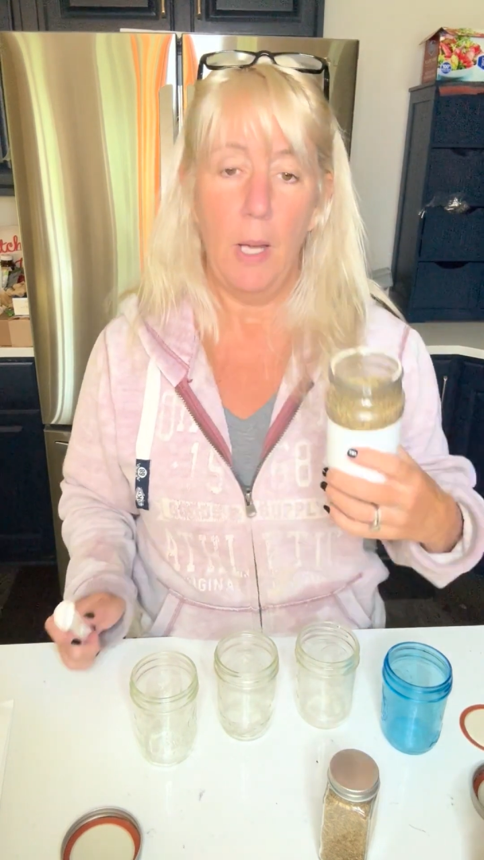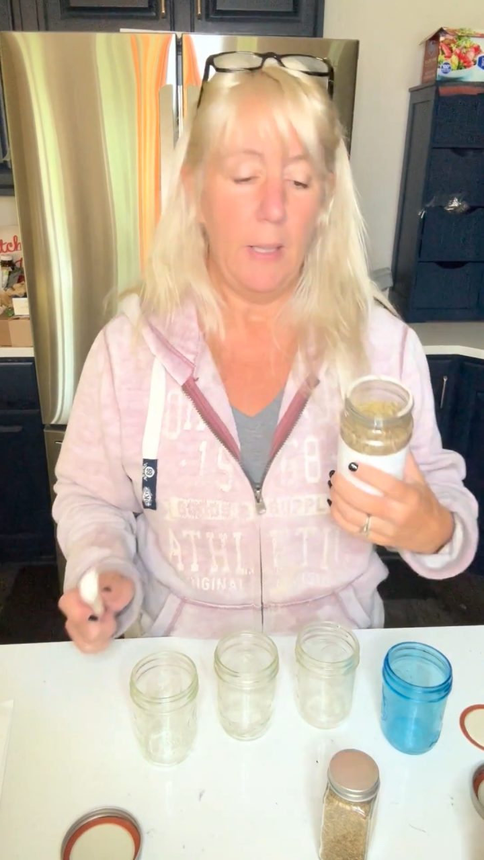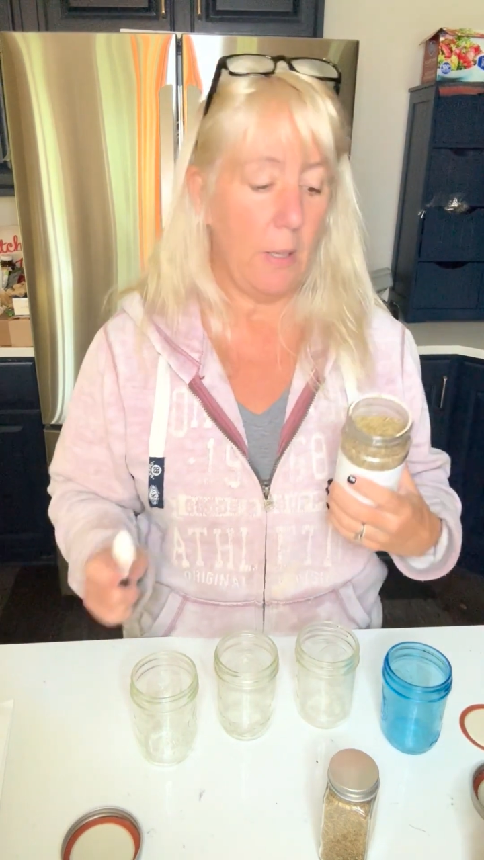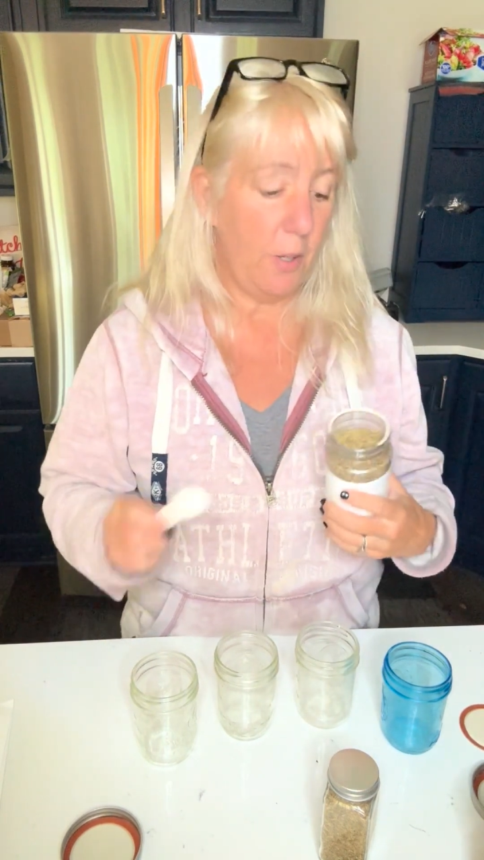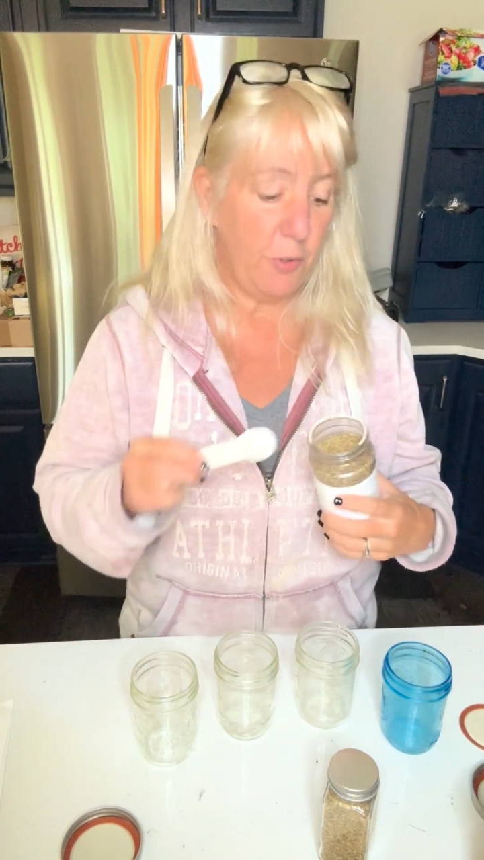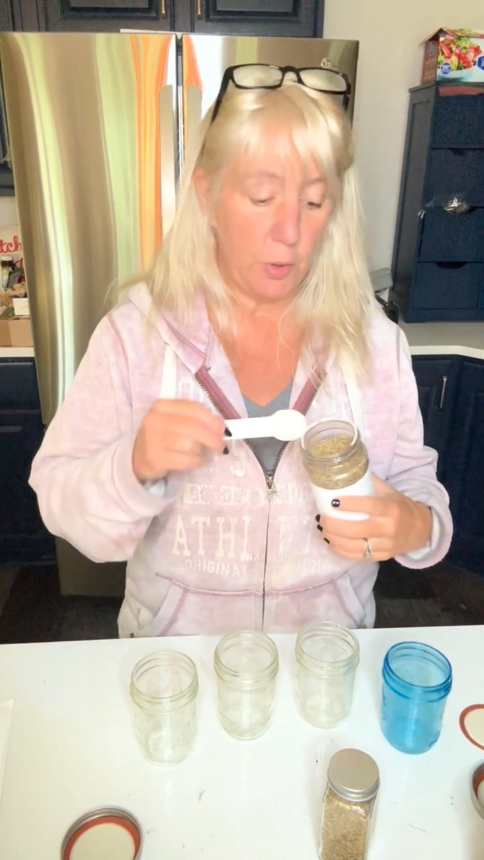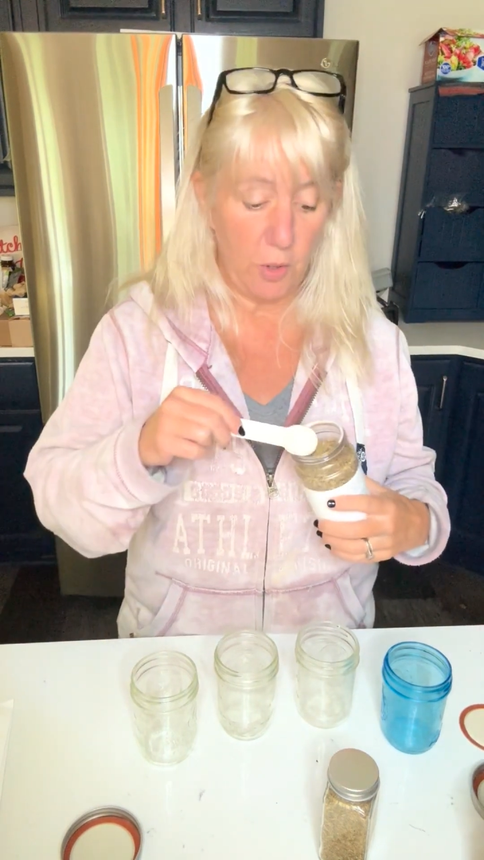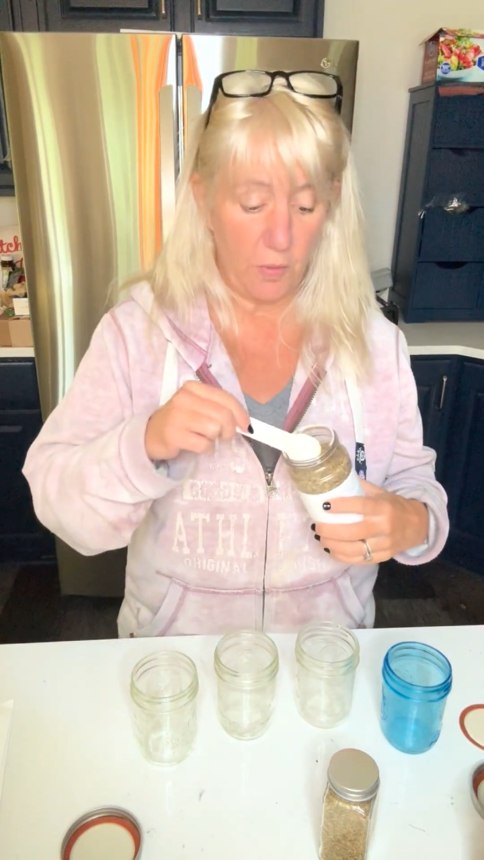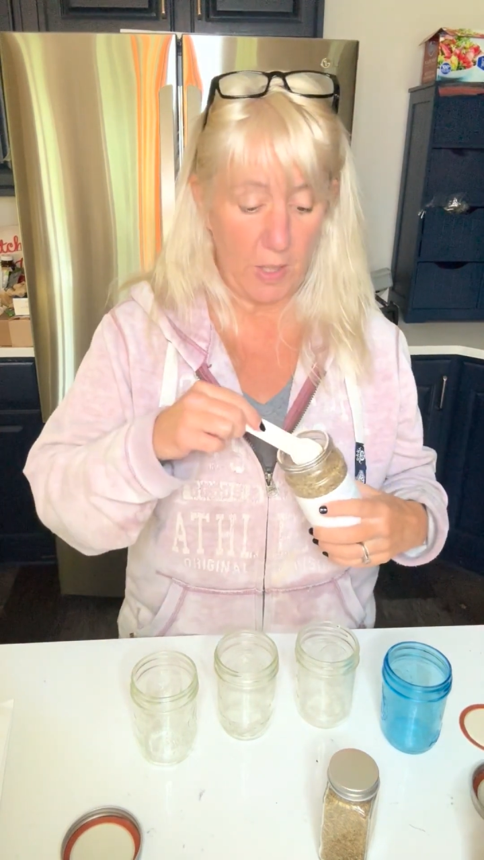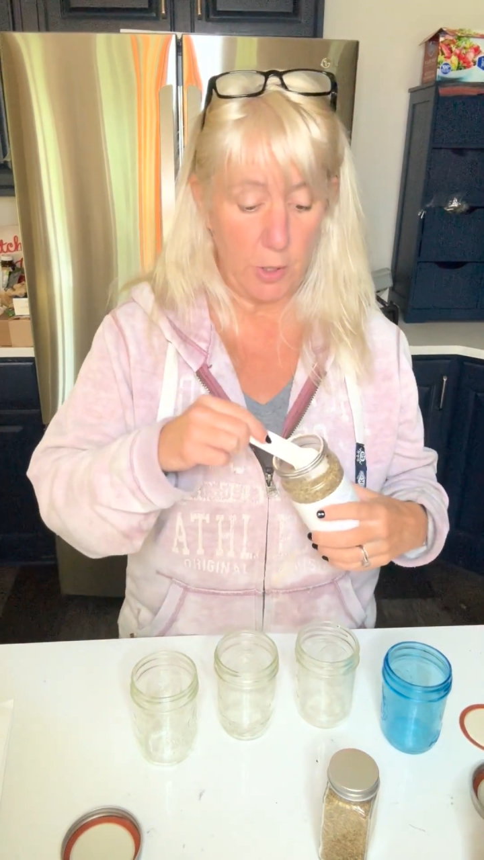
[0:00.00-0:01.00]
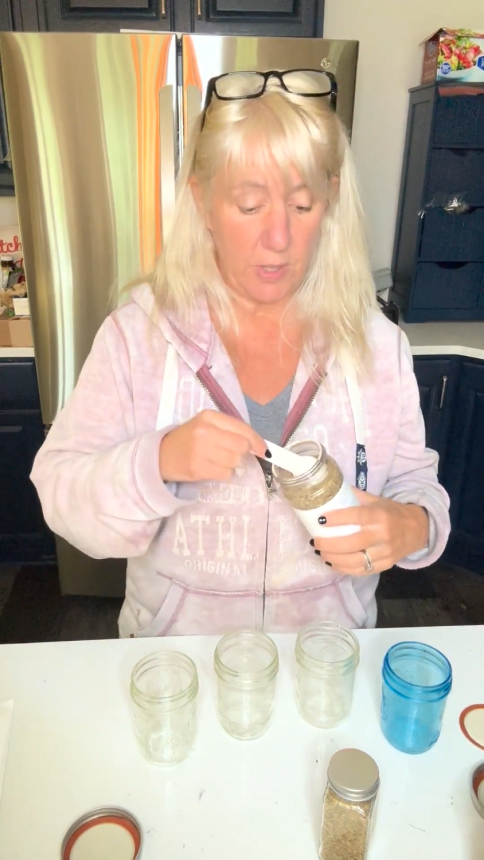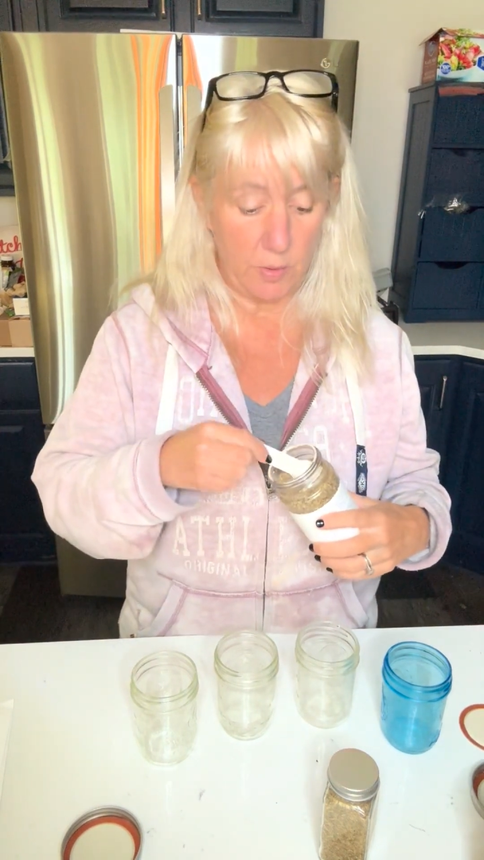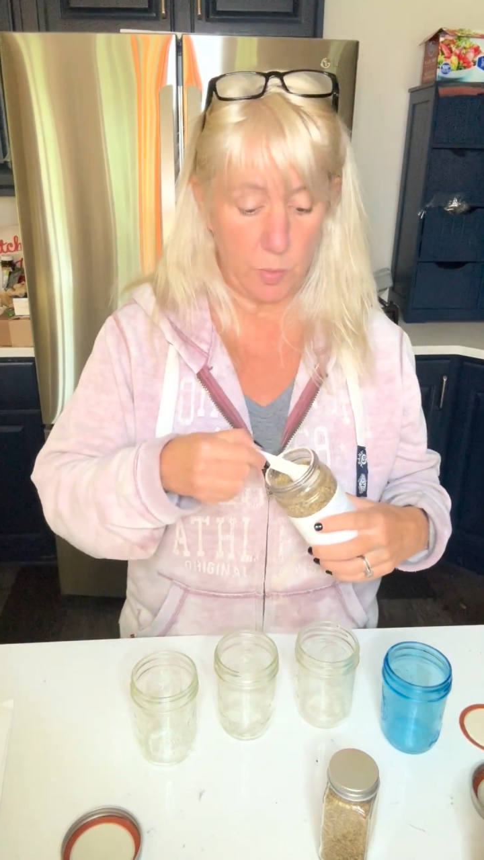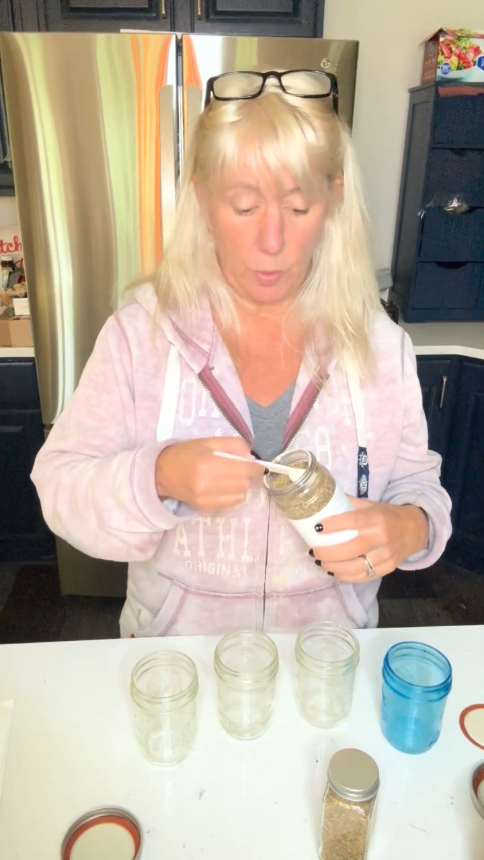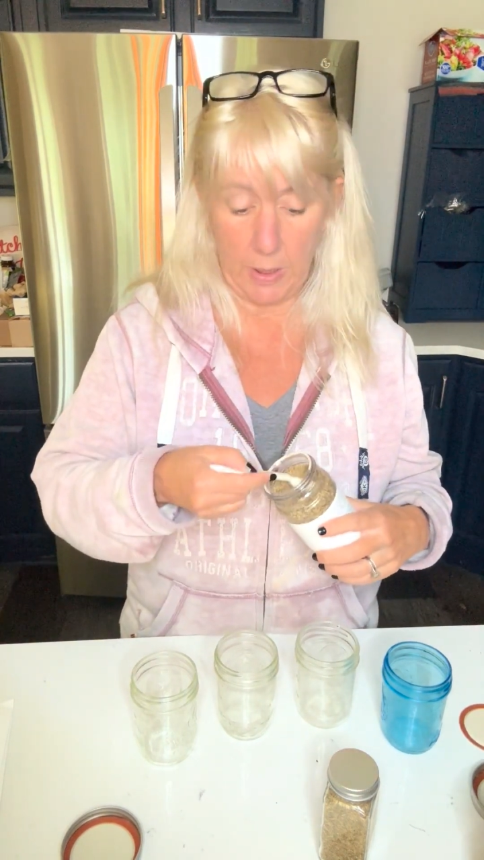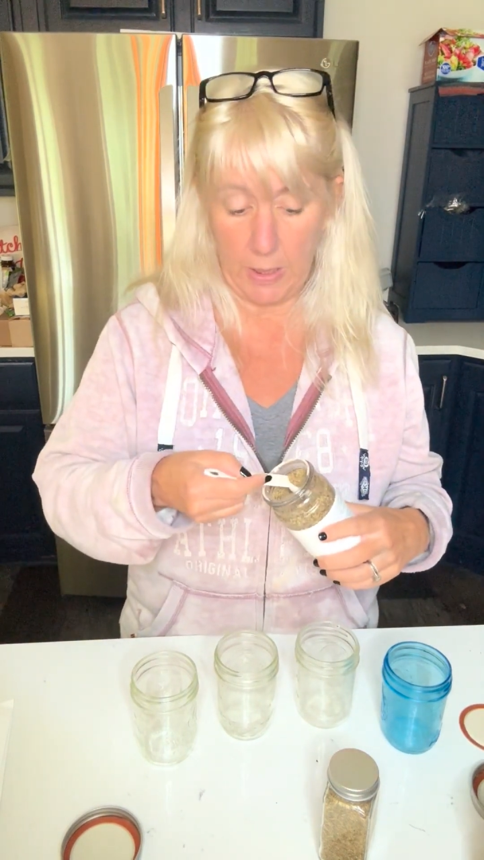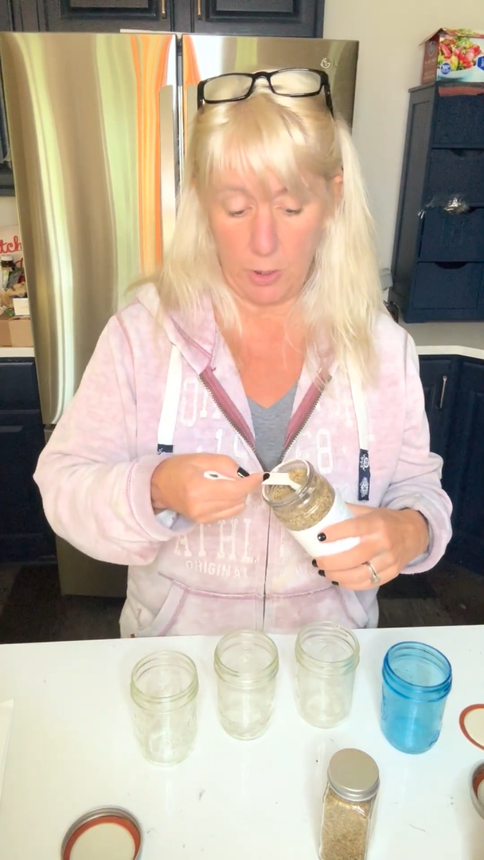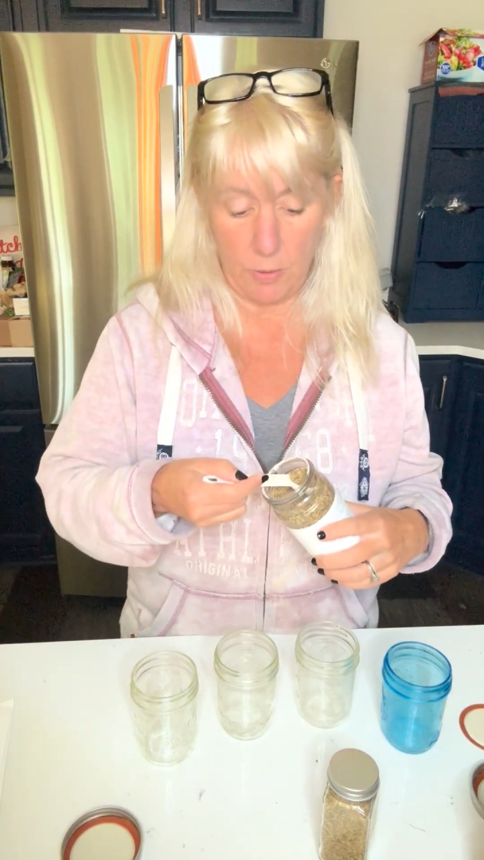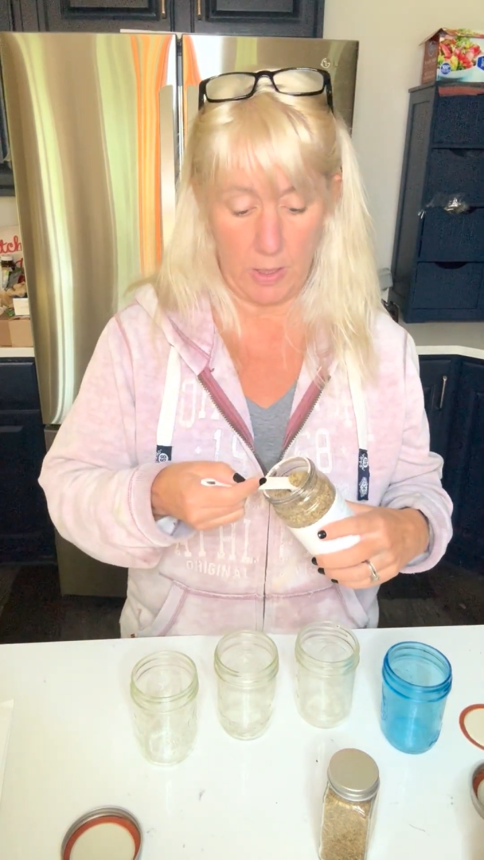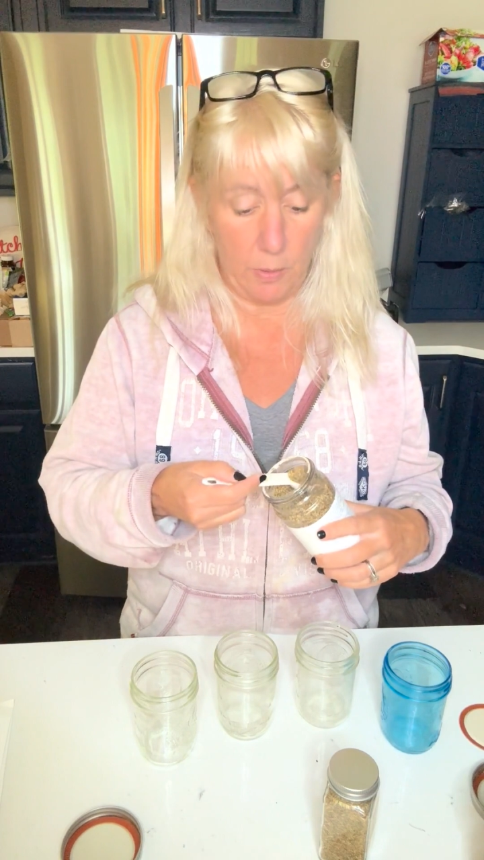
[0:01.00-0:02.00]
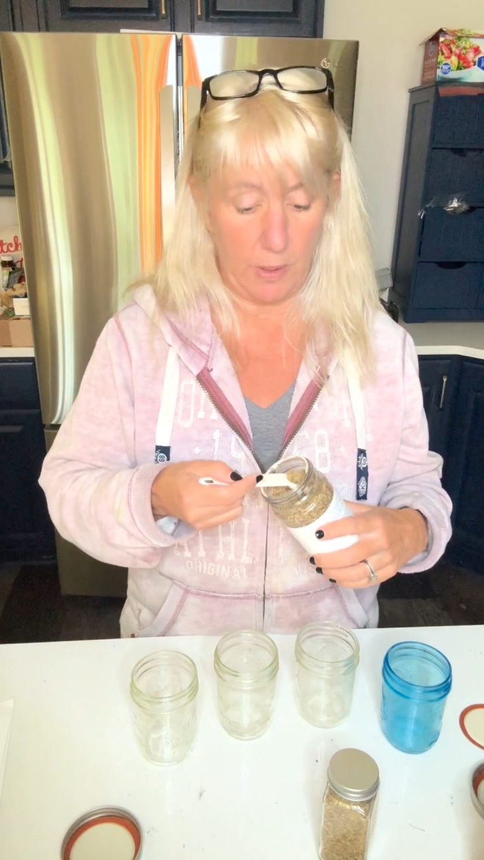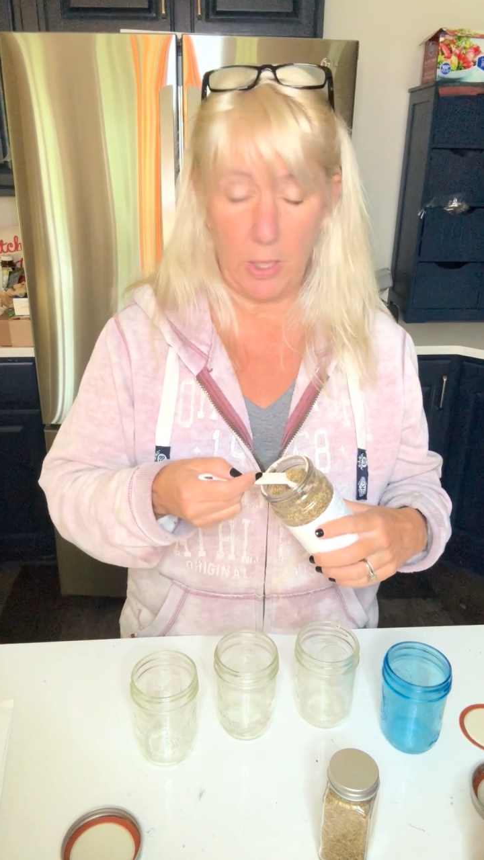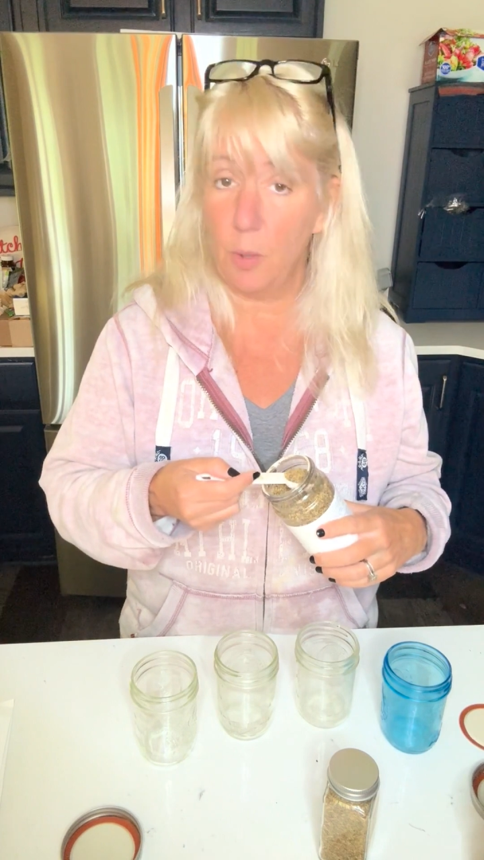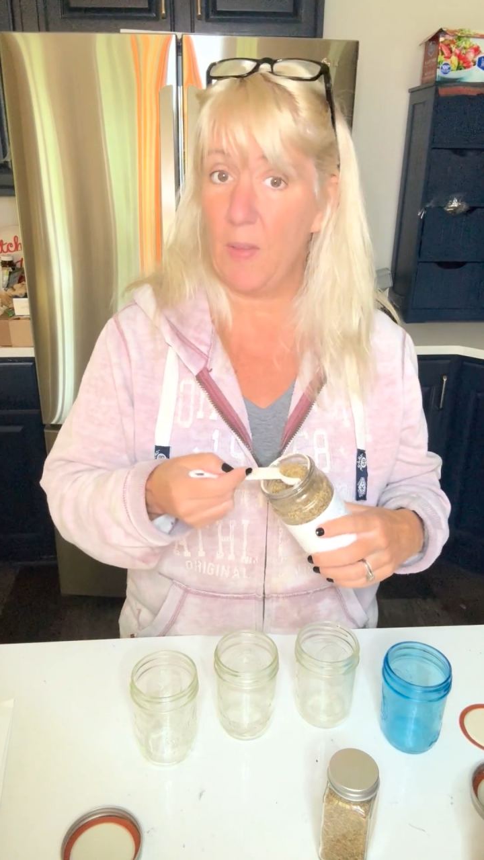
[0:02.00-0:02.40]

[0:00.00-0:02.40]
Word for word: Now, if you can find yourself some organic dried oregano,